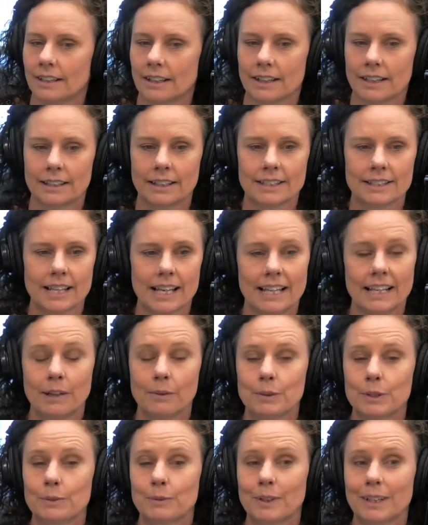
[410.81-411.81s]
I guess, and I
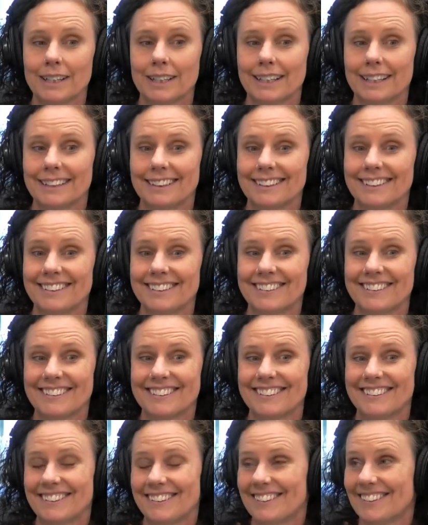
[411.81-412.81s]
was willing,
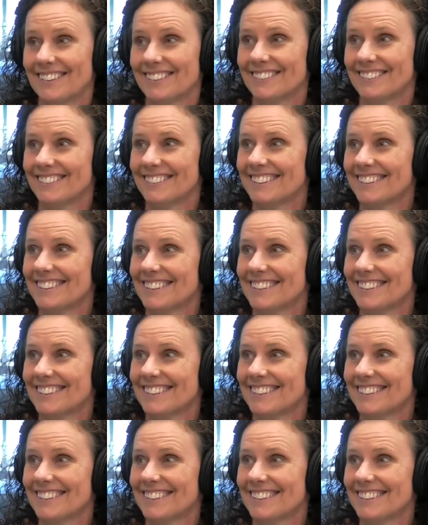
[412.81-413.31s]
you know,